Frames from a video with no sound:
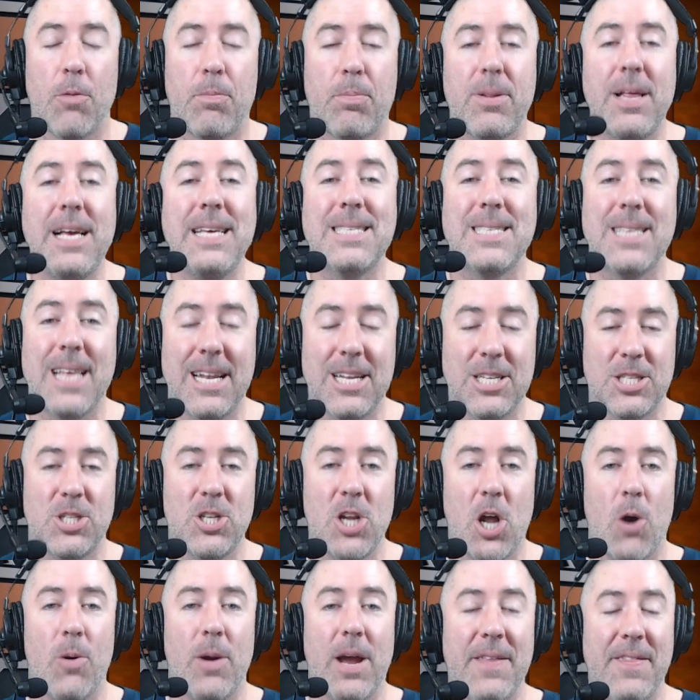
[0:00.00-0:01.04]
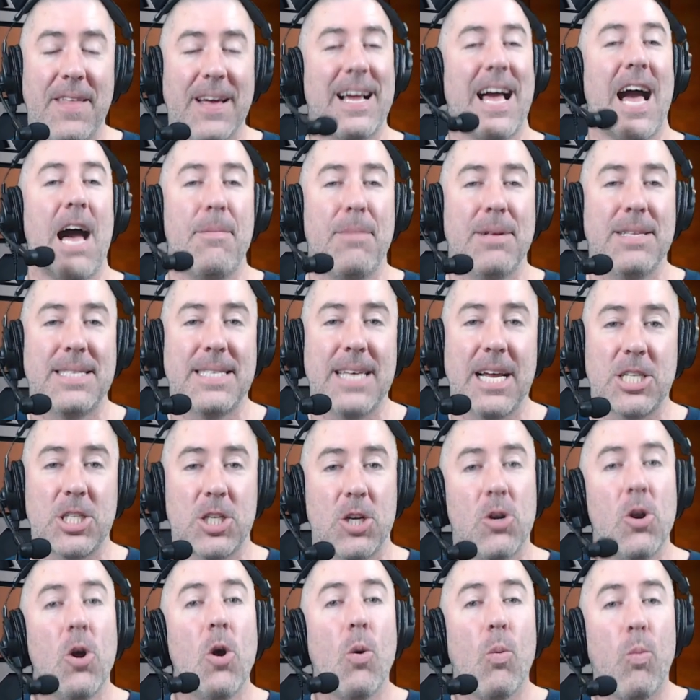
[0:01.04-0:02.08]
please let us know in the comments
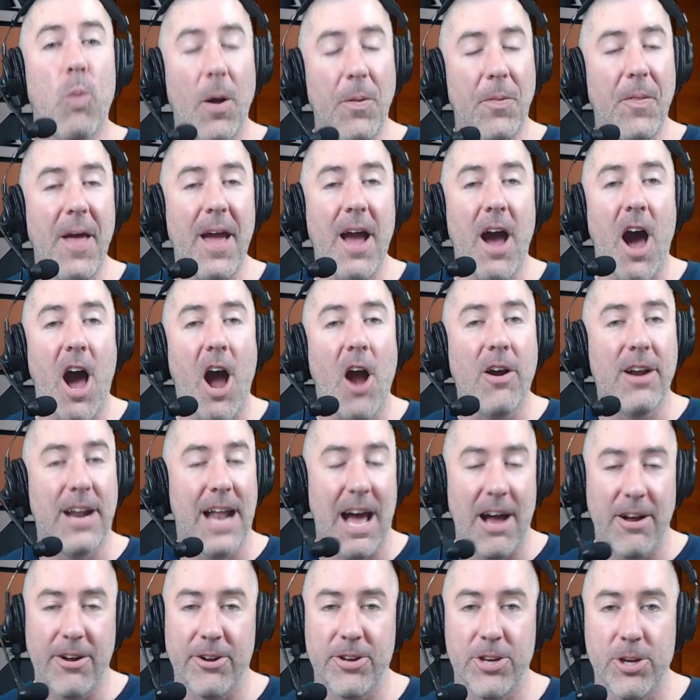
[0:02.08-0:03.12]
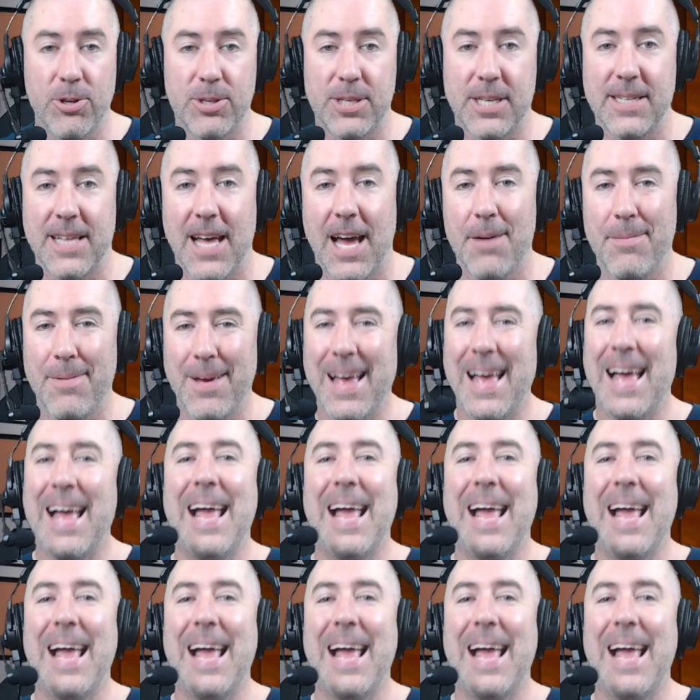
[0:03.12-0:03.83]
section what they are and how you're using them.